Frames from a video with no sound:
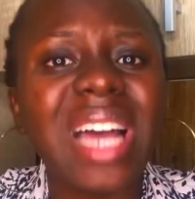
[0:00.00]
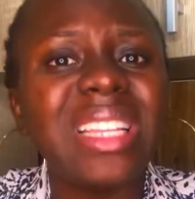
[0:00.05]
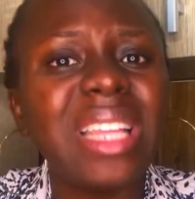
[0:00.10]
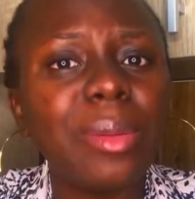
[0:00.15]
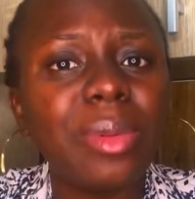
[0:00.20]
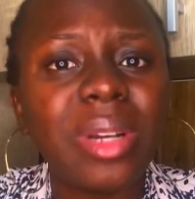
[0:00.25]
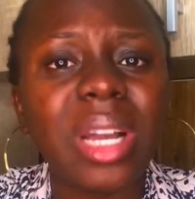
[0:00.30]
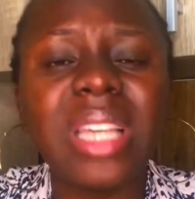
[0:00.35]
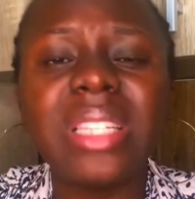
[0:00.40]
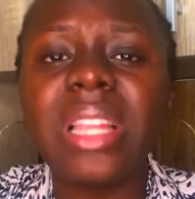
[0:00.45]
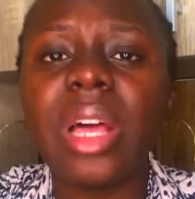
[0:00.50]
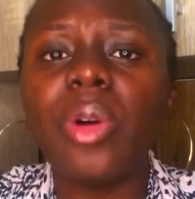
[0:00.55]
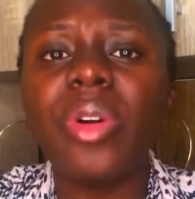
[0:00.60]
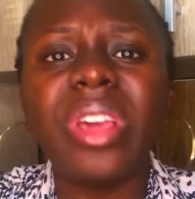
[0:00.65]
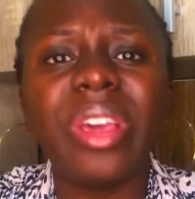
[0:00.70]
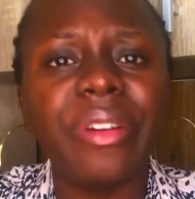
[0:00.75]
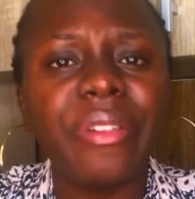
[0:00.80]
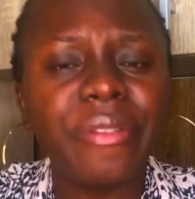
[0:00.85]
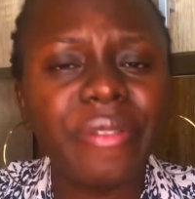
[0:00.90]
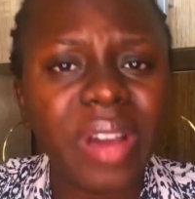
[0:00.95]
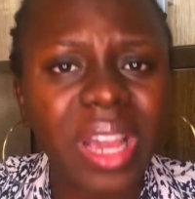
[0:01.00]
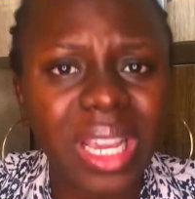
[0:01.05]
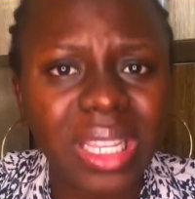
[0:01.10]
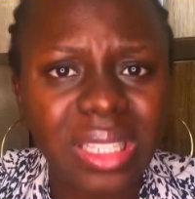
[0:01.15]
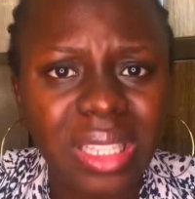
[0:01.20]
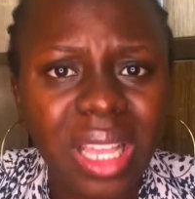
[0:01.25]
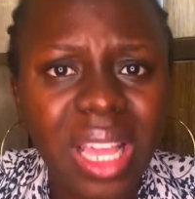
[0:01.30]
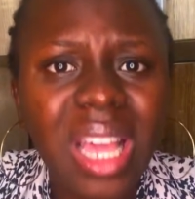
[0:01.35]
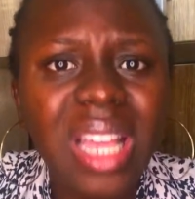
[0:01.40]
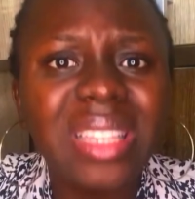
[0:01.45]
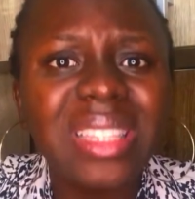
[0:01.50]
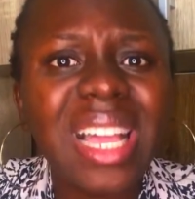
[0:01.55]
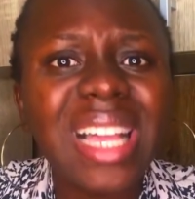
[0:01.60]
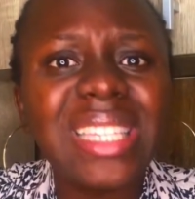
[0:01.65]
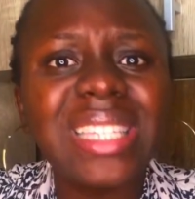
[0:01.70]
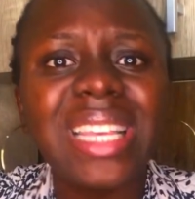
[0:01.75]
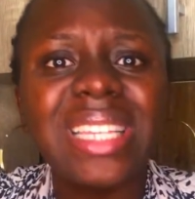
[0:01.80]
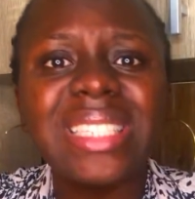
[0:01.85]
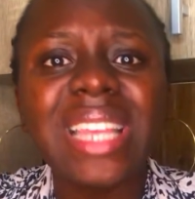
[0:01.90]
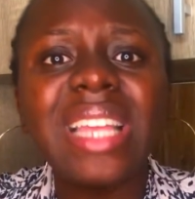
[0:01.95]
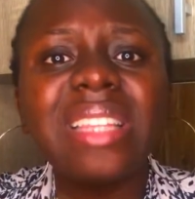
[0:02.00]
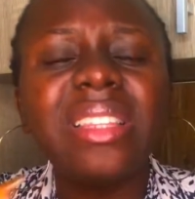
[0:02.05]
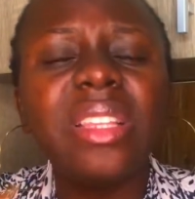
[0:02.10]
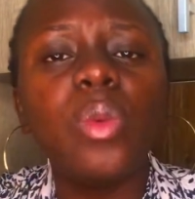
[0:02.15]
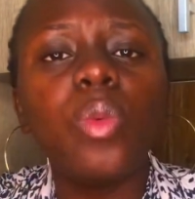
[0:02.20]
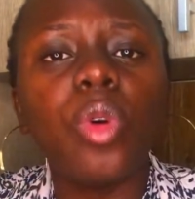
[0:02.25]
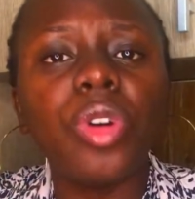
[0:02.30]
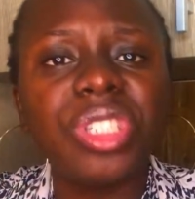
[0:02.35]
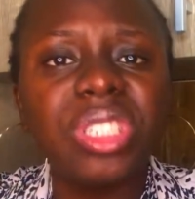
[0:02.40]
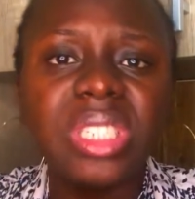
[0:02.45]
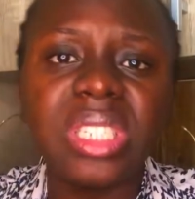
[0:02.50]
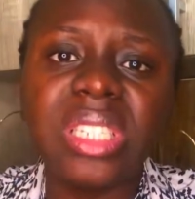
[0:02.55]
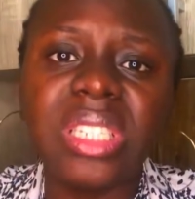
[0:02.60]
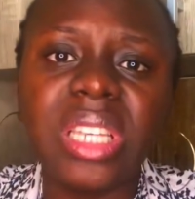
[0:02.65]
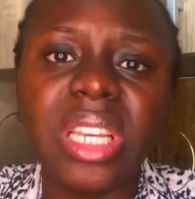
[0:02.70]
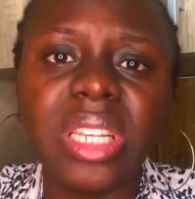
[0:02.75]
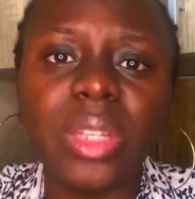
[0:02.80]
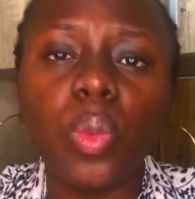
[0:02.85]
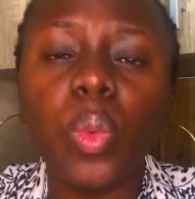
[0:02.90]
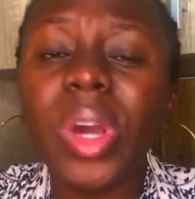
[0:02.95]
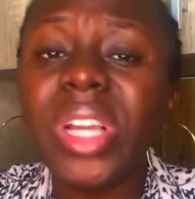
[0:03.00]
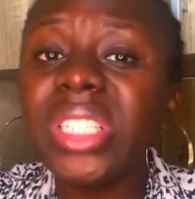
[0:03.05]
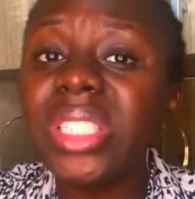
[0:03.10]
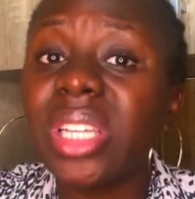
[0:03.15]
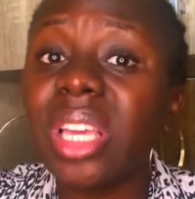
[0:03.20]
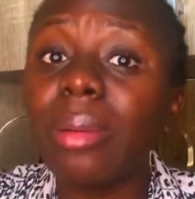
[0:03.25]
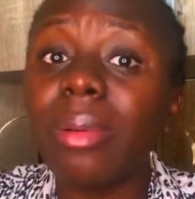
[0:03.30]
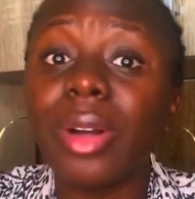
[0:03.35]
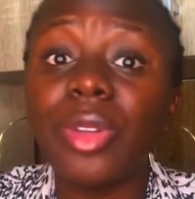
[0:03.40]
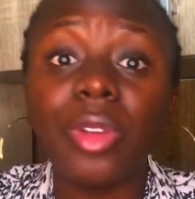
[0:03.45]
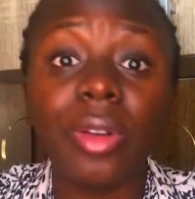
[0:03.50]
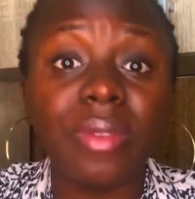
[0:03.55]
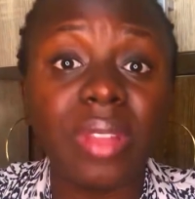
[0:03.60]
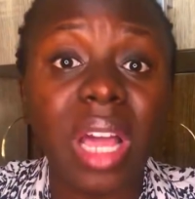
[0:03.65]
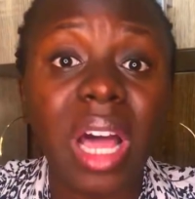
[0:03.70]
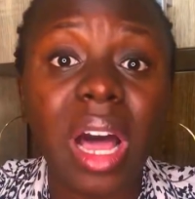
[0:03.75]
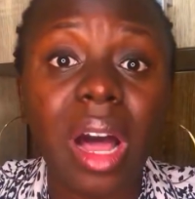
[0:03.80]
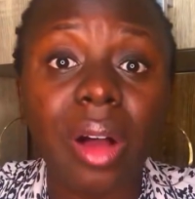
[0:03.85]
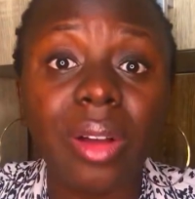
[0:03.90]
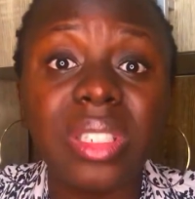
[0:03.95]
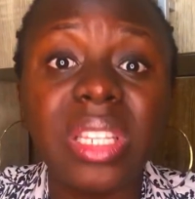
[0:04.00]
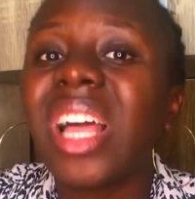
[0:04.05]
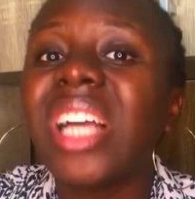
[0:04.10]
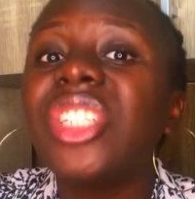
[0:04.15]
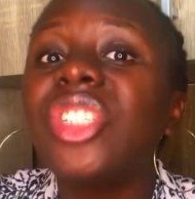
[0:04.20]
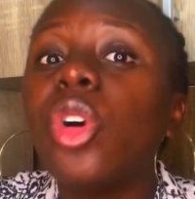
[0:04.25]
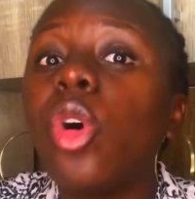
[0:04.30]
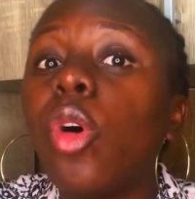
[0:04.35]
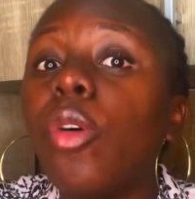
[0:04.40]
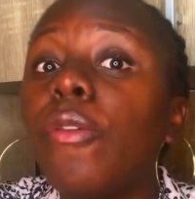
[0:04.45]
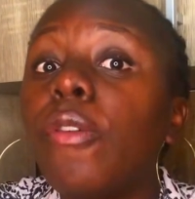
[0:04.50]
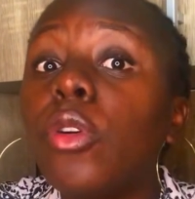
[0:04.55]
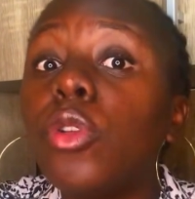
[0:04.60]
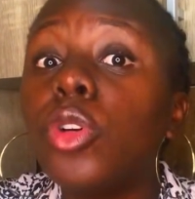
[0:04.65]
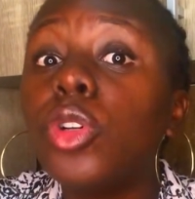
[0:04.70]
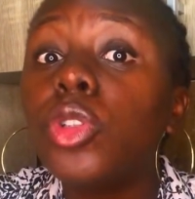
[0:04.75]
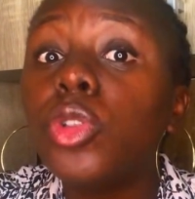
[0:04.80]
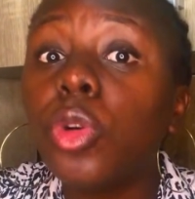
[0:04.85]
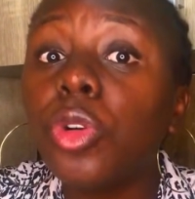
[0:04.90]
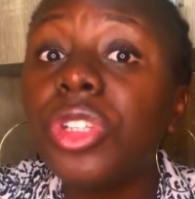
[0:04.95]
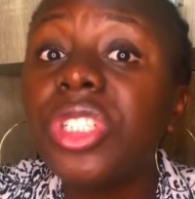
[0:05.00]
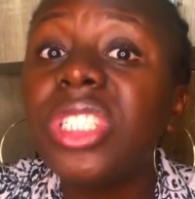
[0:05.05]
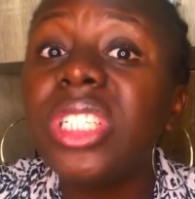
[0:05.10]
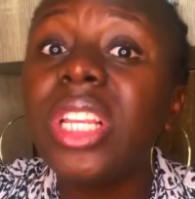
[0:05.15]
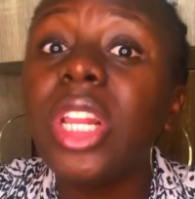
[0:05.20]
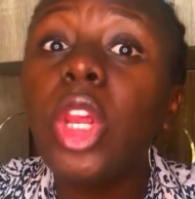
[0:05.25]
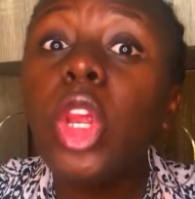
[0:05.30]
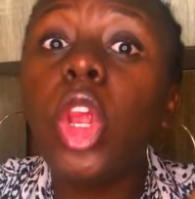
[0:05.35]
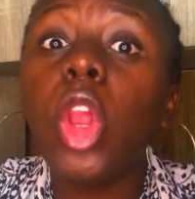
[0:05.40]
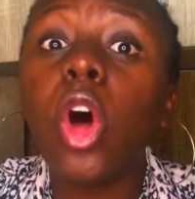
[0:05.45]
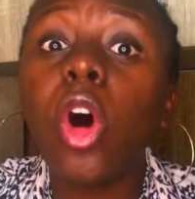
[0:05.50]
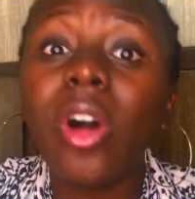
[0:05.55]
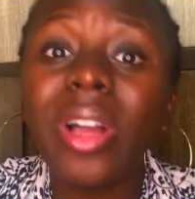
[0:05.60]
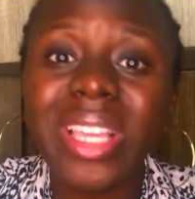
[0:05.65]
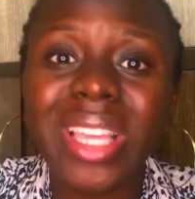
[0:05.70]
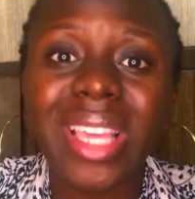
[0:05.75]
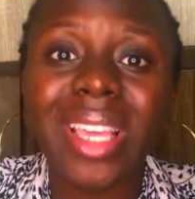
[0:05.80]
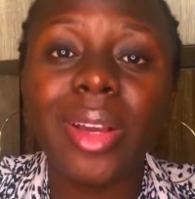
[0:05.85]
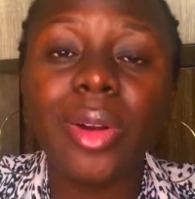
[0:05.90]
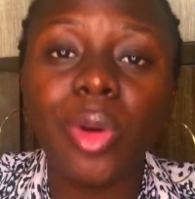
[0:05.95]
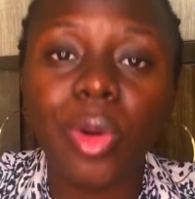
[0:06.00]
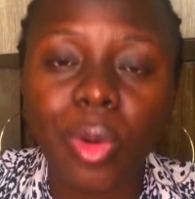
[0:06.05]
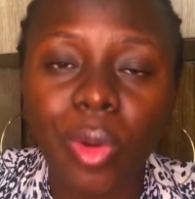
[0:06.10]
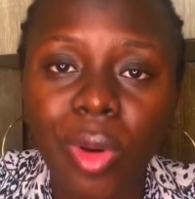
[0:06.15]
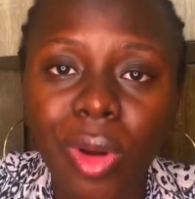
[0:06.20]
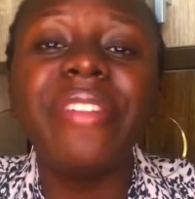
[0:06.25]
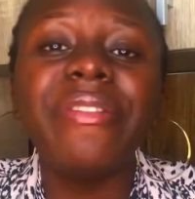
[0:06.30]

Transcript: And Ebuka is like, okay, fine. That's exactly what she's saying. When she came out of the house, that she unfollowed Tochi long ago.